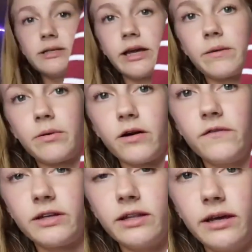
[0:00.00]
isn't like
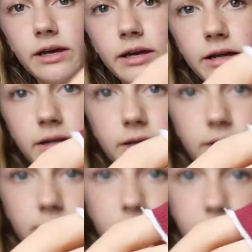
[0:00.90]
perfectly
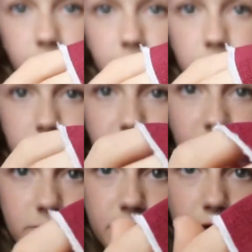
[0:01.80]
hemmed, if
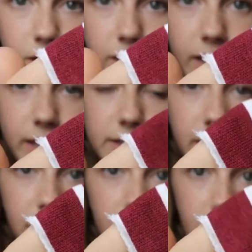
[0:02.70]
that's what you call it. It has
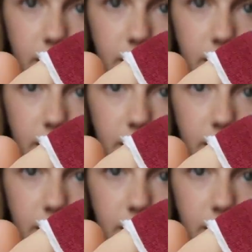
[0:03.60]
like,